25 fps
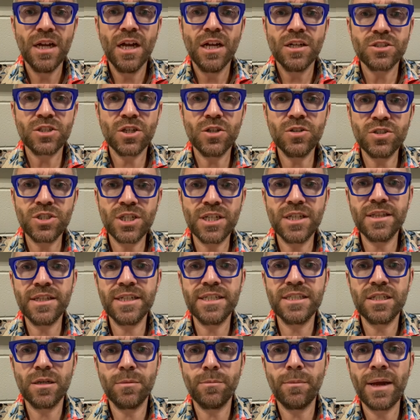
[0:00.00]
So
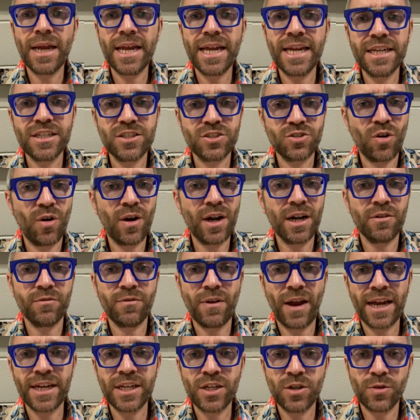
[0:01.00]
generally, to me, trying to
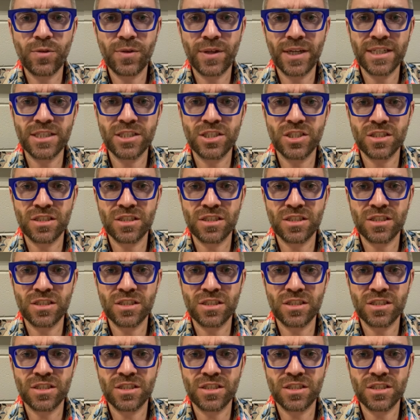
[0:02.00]
value things